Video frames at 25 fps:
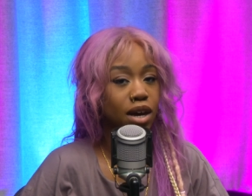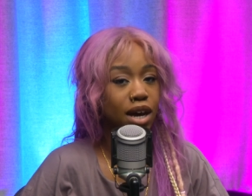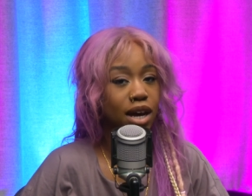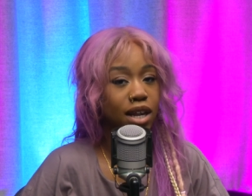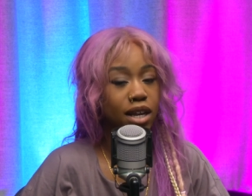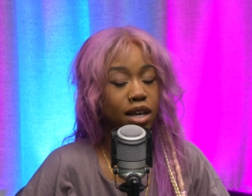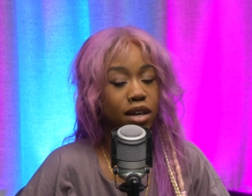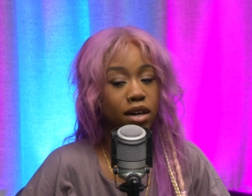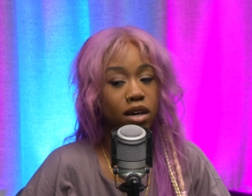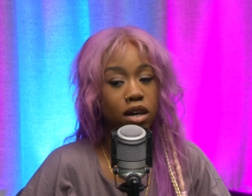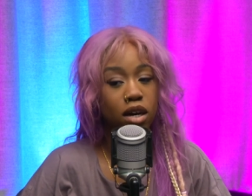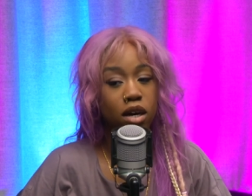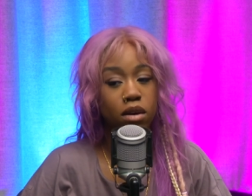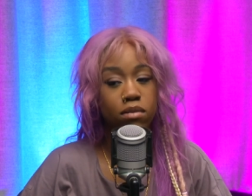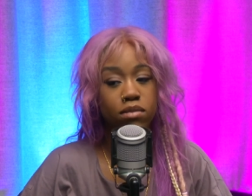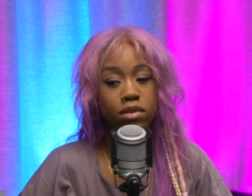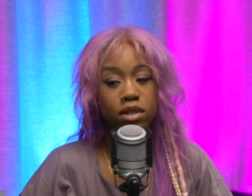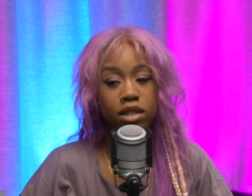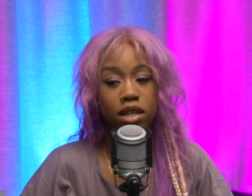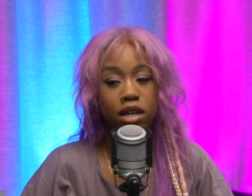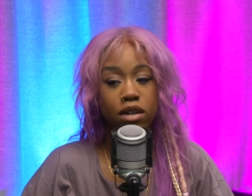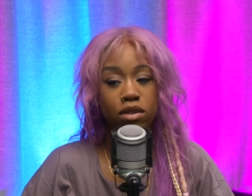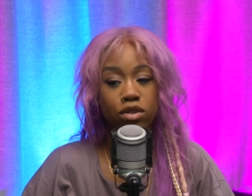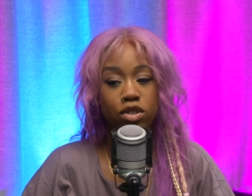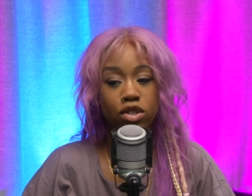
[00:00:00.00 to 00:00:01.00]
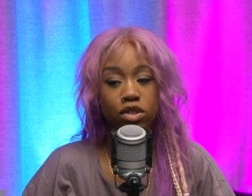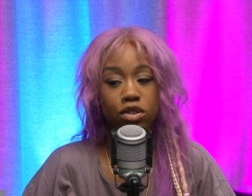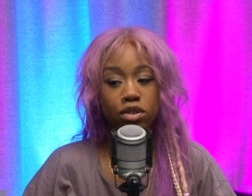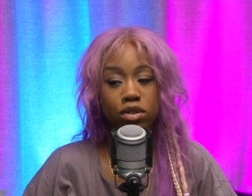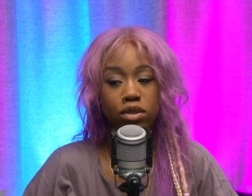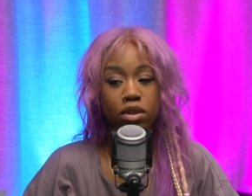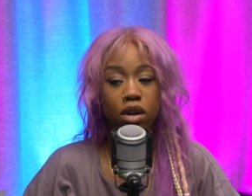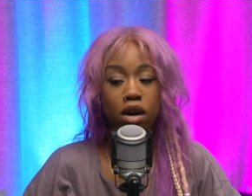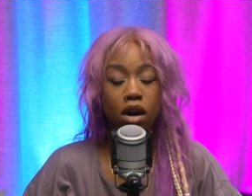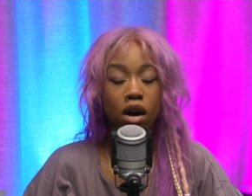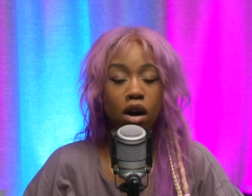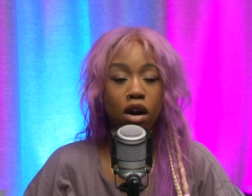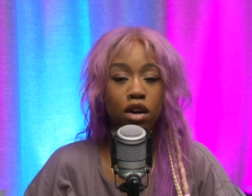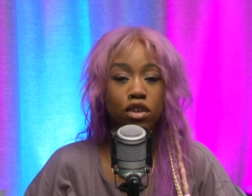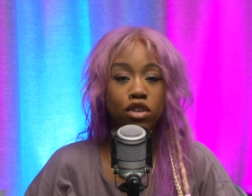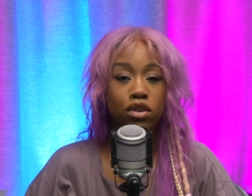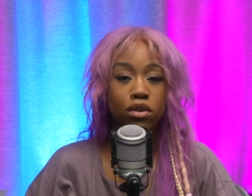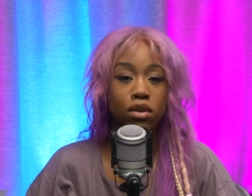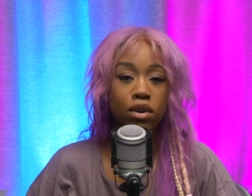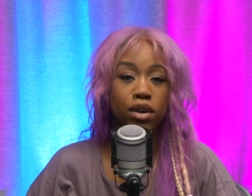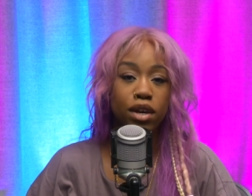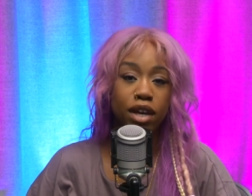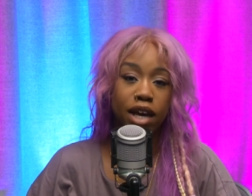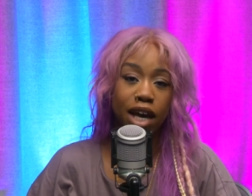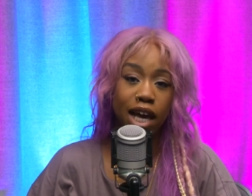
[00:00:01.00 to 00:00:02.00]
And it comes down to, are you
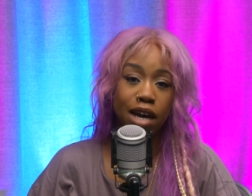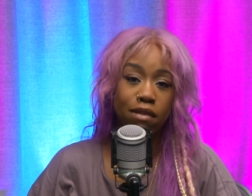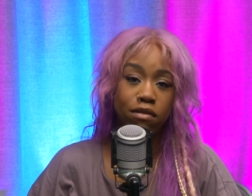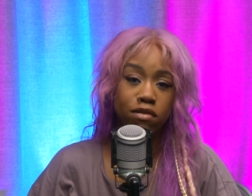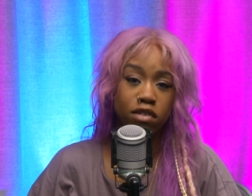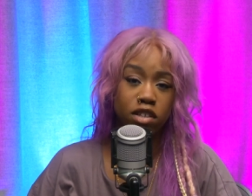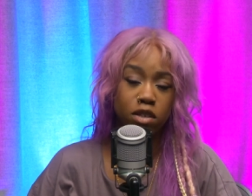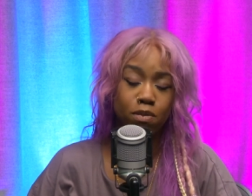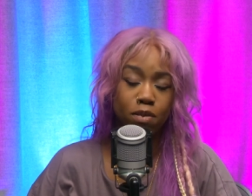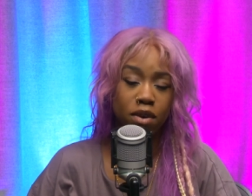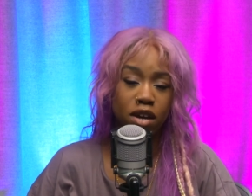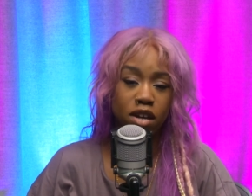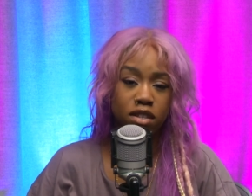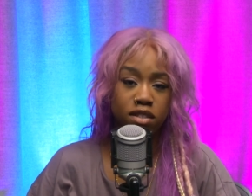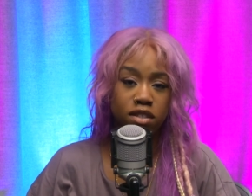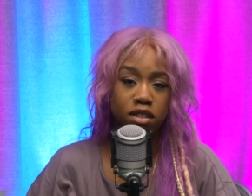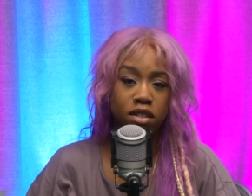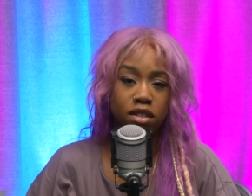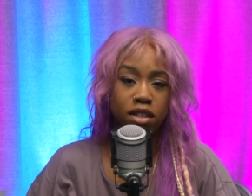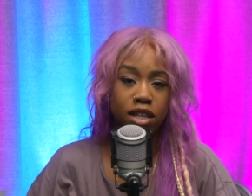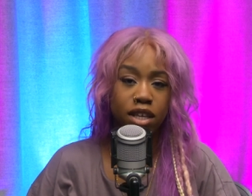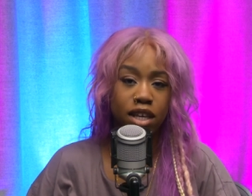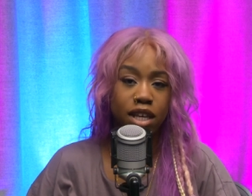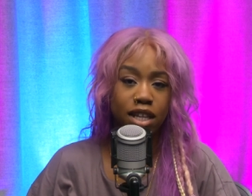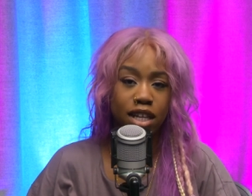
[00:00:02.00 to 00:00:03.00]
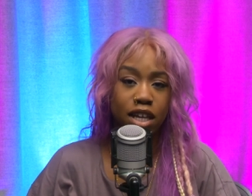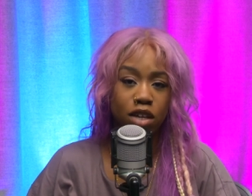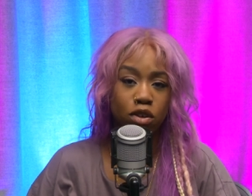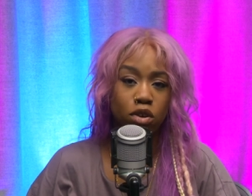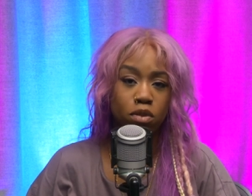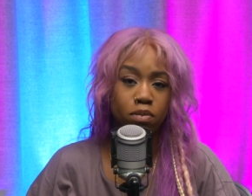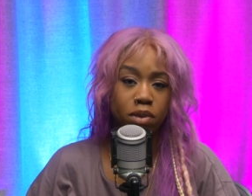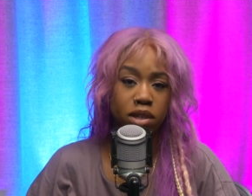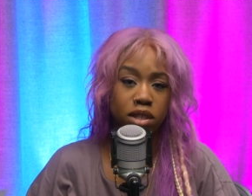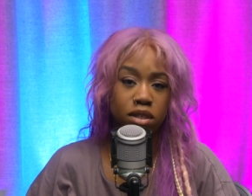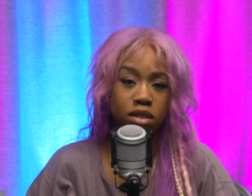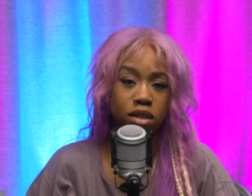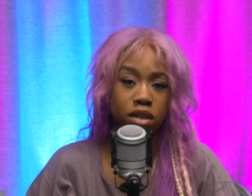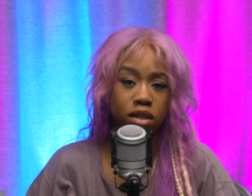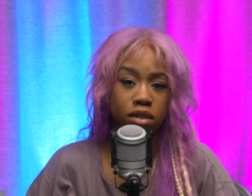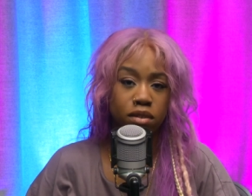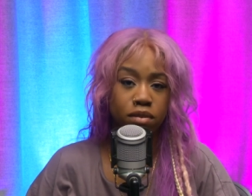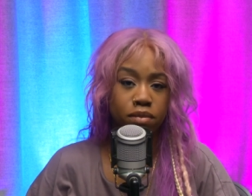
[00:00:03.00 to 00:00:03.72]
okay with this person thinking that you're bitter?